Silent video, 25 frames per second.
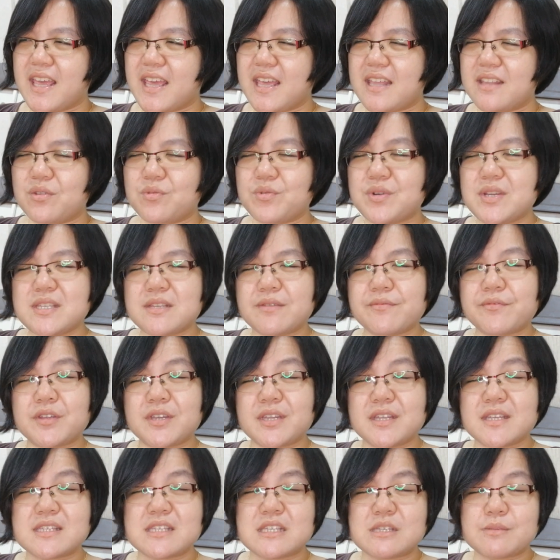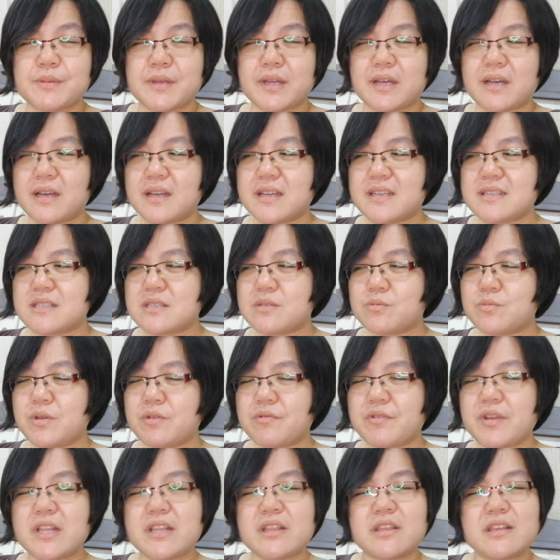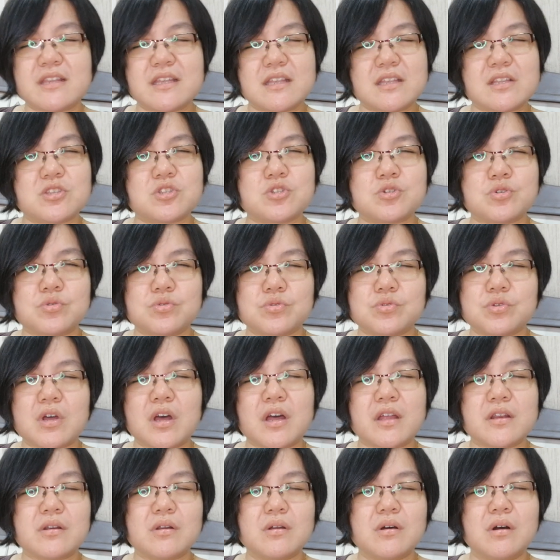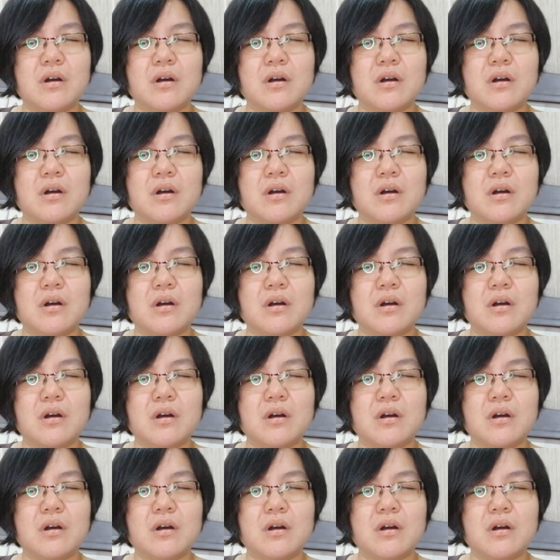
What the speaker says: And the reason for this is because we really need to not